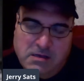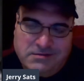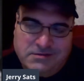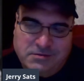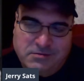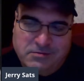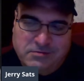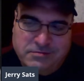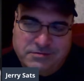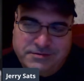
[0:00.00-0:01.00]

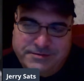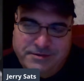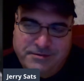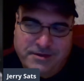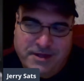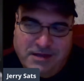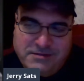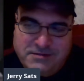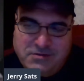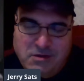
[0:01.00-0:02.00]
So slowly, I
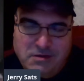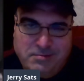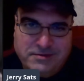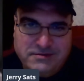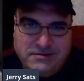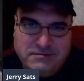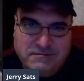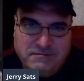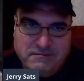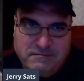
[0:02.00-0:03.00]
just started putting
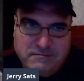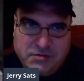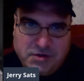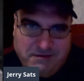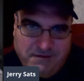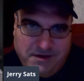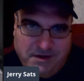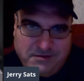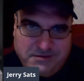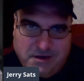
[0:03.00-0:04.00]
some train
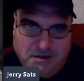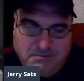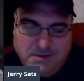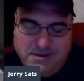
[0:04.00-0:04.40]
videos out,